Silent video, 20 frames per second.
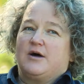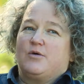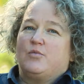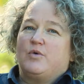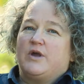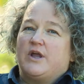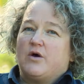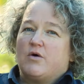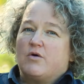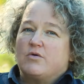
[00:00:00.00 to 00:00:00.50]

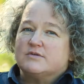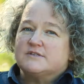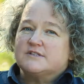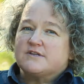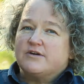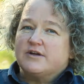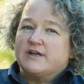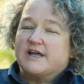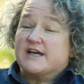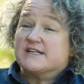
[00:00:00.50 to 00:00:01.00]
We
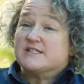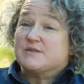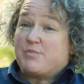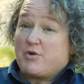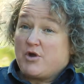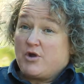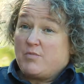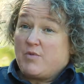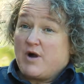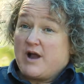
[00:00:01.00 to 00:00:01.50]
also get
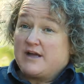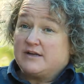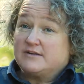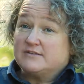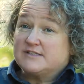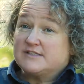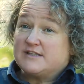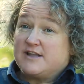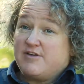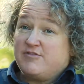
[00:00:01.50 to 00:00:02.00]
sperm
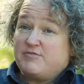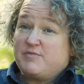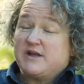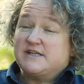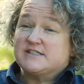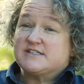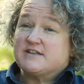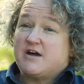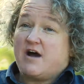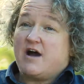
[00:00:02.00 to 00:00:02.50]
whales. They've
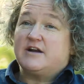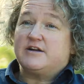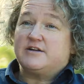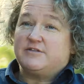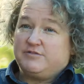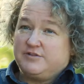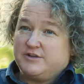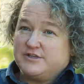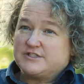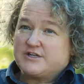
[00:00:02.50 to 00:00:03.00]
been sighted a
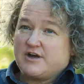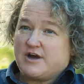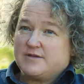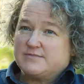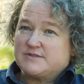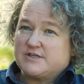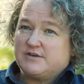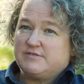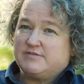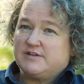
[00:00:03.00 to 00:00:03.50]
few
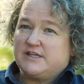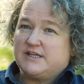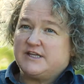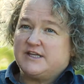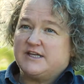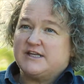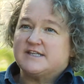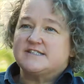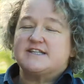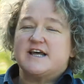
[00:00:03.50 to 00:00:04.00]
times over the
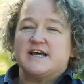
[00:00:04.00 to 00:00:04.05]
years.